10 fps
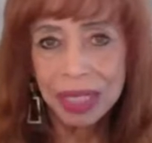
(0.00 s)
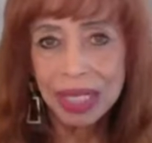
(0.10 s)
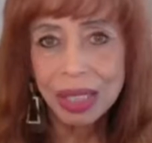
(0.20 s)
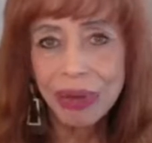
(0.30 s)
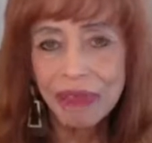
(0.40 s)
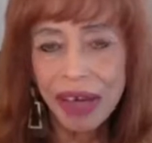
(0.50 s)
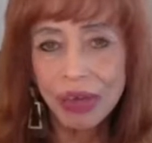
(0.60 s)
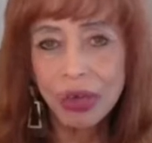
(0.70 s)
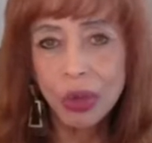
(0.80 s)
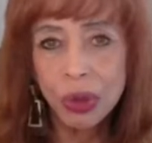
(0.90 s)
So we
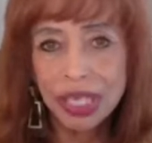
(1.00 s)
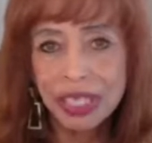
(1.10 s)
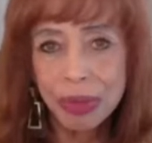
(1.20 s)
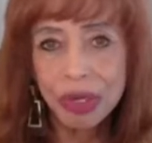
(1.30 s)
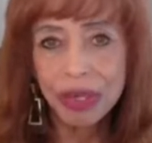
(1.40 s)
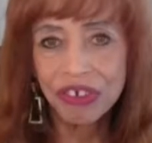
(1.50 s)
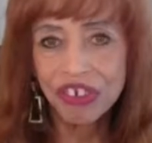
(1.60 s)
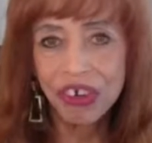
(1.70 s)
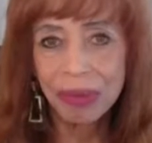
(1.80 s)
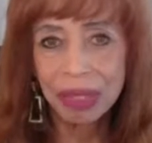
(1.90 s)
find new ways to bring the
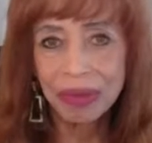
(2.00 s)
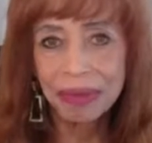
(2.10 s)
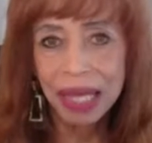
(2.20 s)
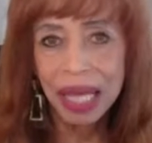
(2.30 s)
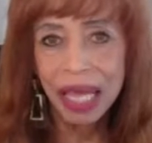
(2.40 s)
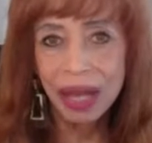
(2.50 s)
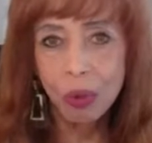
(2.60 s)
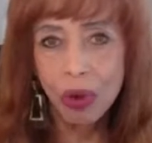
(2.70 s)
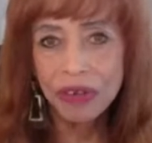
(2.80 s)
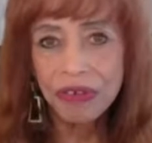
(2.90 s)
trauma. And
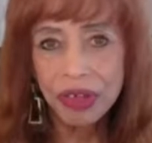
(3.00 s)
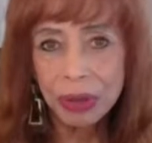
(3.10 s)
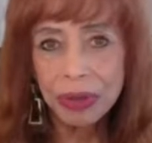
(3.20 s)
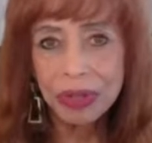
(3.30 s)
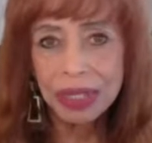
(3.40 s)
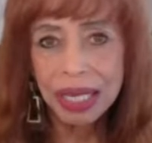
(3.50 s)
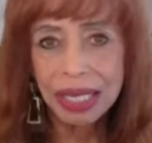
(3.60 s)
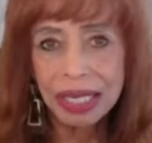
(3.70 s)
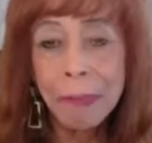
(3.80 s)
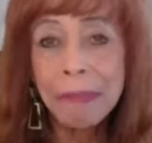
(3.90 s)
one of those,
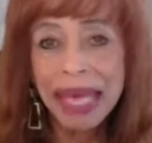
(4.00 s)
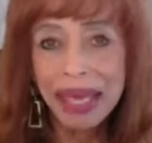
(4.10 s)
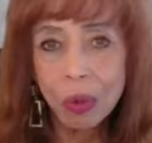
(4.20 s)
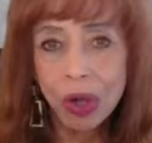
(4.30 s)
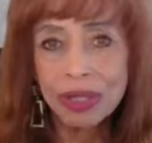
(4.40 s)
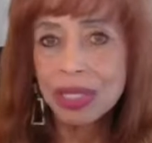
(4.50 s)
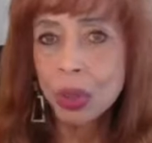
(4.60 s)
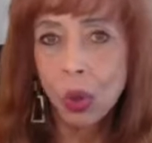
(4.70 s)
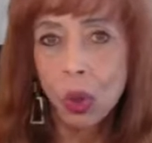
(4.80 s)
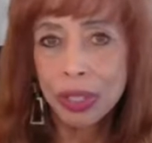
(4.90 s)
the main ones, is
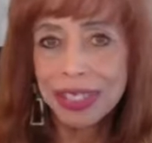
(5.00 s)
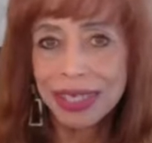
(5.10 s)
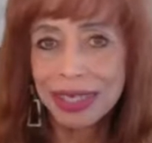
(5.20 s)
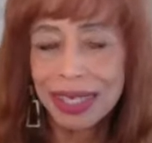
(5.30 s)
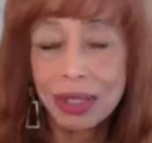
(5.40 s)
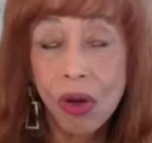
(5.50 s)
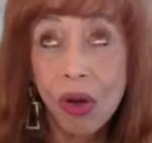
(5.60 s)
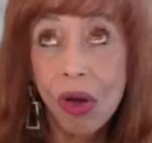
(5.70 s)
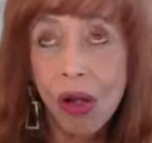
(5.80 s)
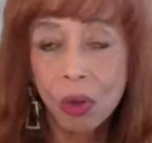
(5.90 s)
always illness.
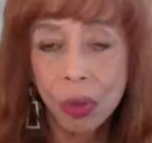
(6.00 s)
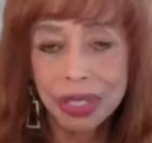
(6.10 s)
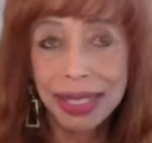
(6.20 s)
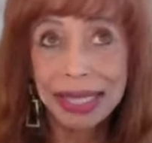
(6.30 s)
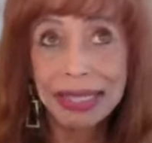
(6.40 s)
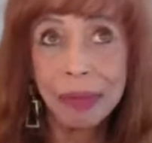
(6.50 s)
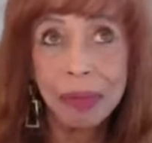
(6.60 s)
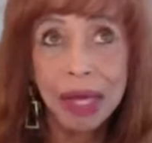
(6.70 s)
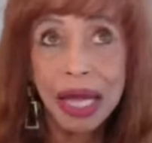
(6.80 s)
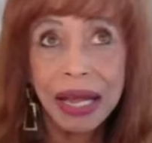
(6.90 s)
Always. That's
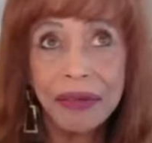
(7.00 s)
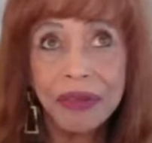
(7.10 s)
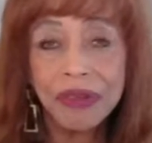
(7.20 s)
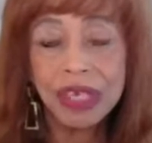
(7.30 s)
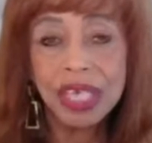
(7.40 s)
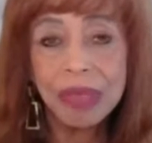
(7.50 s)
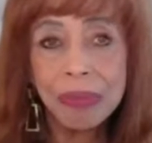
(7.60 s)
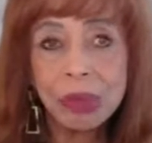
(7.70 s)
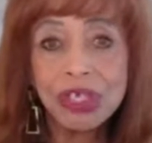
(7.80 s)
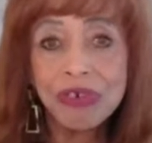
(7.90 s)
the
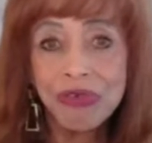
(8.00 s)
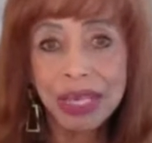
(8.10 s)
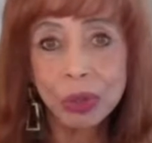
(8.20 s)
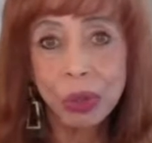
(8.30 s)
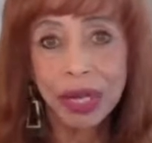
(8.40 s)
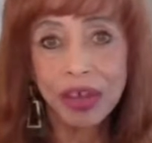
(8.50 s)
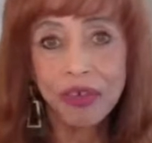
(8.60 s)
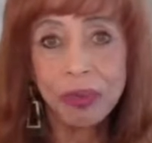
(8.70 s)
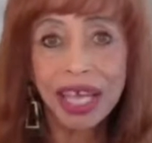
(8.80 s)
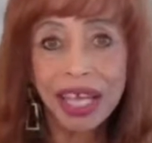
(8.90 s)
most direct way
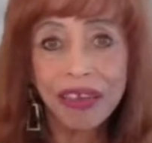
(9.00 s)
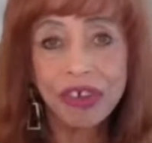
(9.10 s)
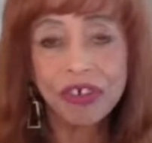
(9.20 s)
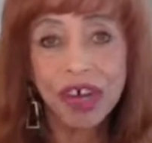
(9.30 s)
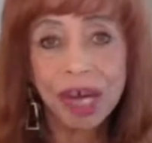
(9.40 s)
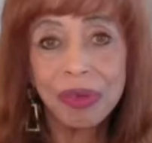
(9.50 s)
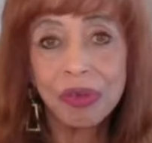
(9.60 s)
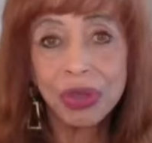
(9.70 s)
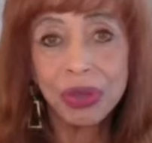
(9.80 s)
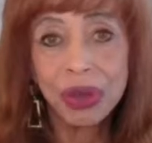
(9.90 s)
of bringing in the trauma. If
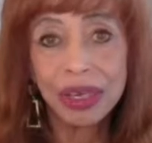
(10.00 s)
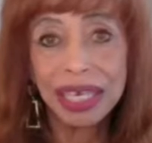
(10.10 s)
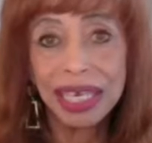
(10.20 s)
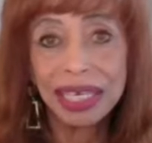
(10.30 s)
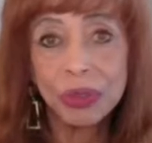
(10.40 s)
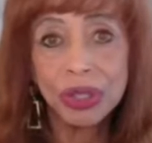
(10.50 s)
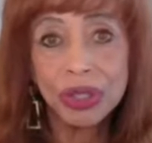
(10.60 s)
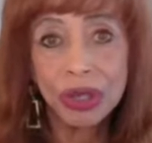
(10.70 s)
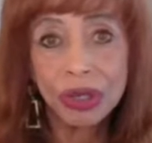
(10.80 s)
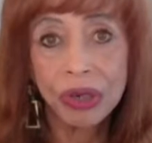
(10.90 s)
we do not heal it, we do
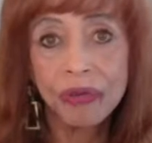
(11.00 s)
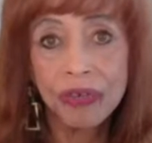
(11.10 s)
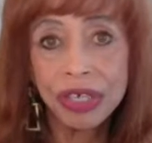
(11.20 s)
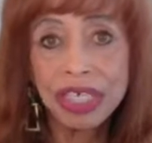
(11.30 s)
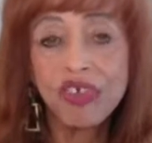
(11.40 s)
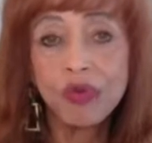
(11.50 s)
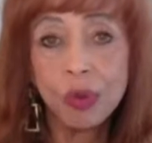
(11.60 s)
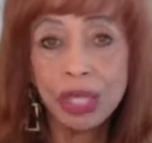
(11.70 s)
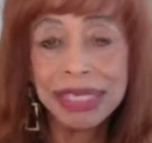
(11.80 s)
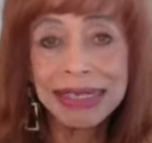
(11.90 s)
not go for it. If
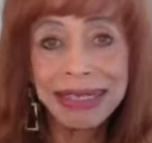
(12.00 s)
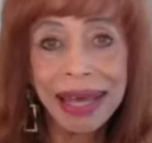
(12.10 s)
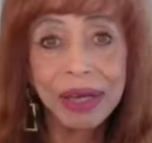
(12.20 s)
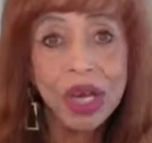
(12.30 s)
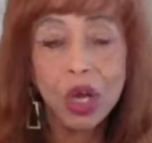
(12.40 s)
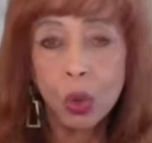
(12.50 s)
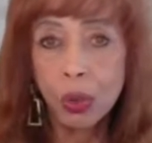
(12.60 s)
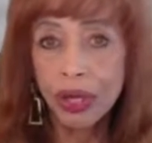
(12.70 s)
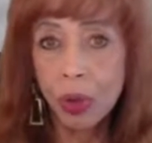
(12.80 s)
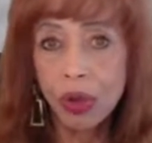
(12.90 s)
we decide
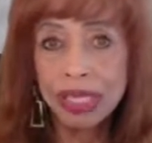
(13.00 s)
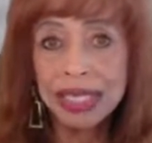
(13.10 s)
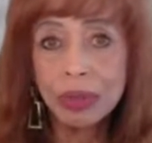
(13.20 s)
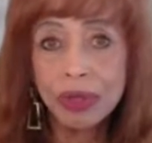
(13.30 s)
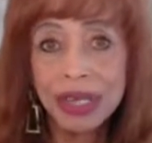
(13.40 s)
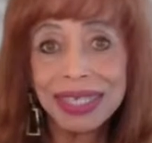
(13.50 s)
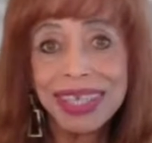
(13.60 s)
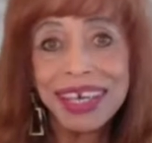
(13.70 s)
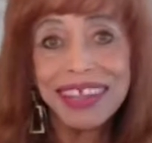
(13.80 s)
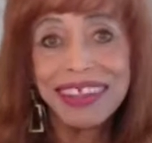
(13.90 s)
we don't want to deal with it,
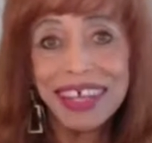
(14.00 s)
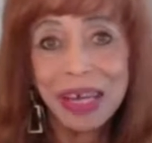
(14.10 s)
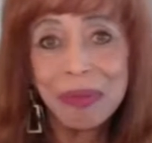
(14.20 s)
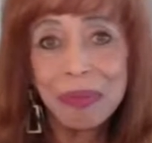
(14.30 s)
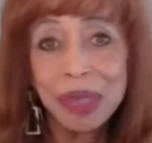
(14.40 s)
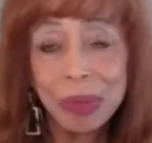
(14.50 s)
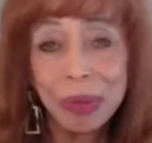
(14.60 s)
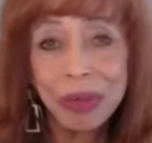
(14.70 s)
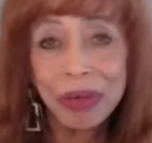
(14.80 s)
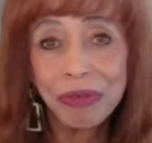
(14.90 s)
then be
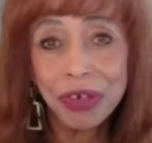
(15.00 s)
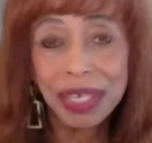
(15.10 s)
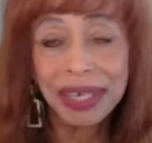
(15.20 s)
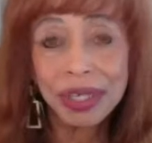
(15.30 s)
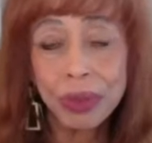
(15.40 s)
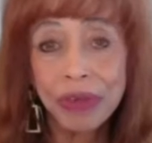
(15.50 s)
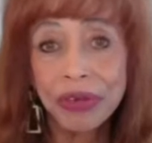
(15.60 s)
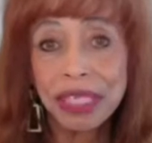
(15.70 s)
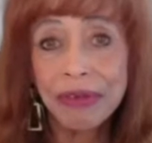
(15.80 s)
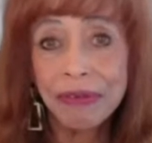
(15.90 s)
prepared for illness, whether
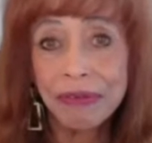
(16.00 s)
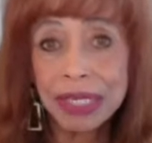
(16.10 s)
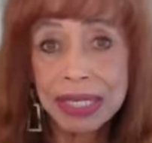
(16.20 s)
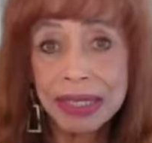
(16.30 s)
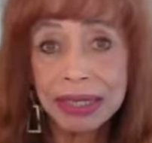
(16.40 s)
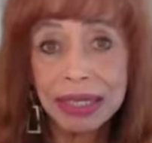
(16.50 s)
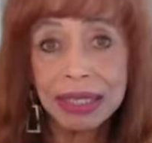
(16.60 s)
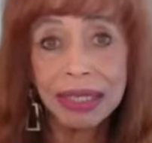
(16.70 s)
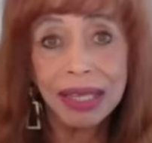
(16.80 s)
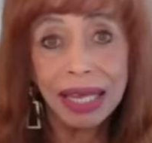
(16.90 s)
it's physical
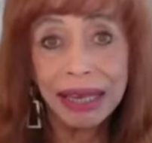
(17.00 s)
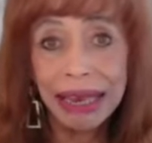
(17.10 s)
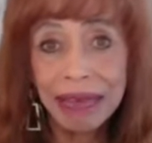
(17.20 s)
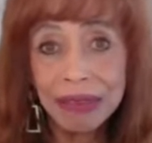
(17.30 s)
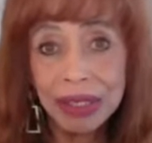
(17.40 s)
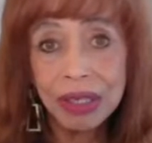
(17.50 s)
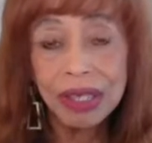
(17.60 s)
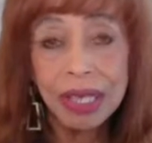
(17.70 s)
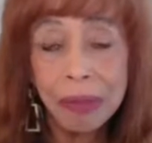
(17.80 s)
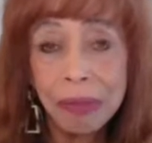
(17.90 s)
level,
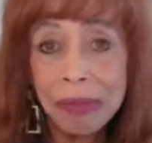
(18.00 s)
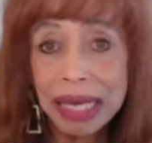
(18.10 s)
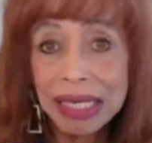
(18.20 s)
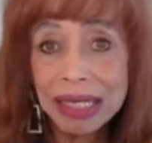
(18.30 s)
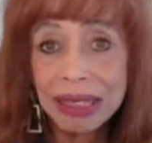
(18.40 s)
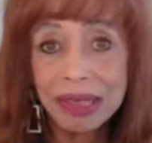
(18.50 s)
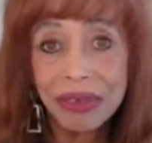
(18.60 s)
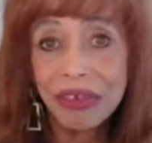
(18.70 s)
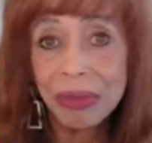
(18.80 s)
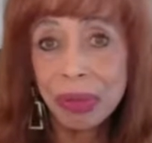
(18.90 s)
mental,
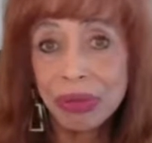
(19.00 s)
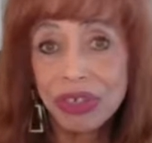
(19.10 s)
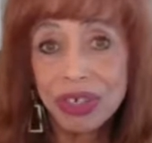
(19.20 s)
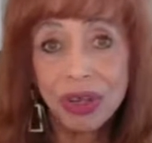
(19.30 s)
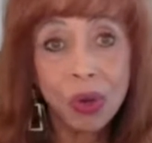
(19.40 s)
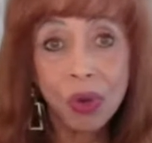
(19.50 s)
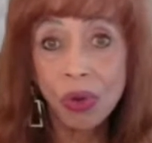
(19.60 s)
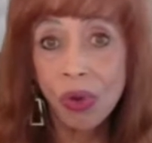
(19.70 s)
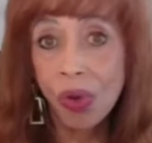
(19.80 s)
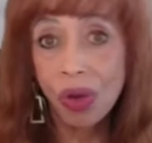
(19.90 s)
or emotional,
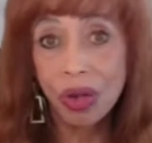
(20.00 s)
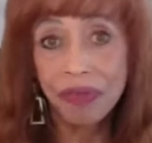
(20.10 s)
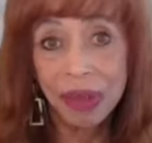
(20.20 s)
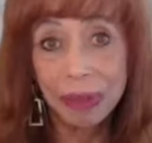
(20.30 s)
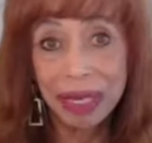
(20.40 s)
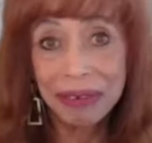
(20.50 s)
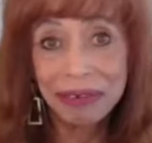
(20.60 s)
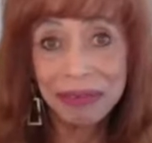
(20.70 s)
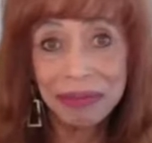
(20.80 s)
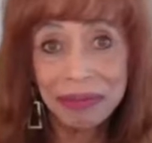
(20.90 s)
or all of the above.
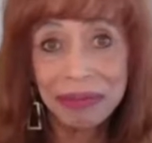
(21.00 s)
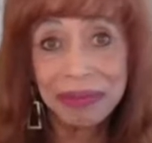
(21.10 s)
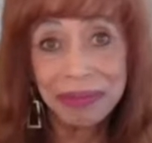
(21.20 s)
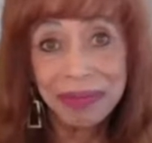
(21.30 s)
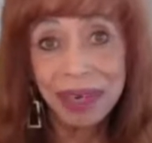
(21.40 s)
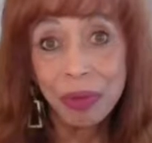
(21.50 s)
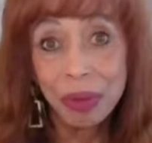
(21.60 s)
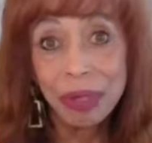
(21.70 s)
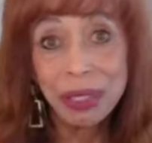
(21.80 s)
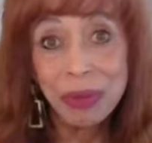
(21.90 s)
We
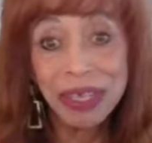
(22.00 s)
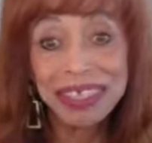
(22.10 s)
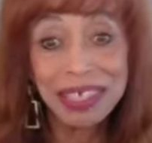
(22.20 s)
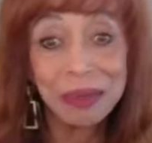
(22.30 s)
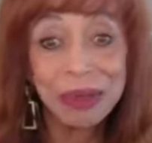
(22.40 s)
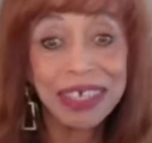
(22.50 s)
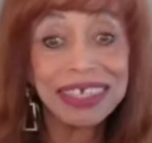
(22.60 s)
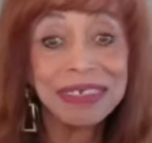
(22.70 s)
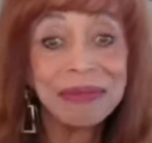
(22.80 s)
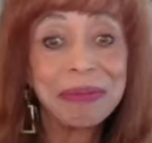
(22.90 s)
may as well deal with it.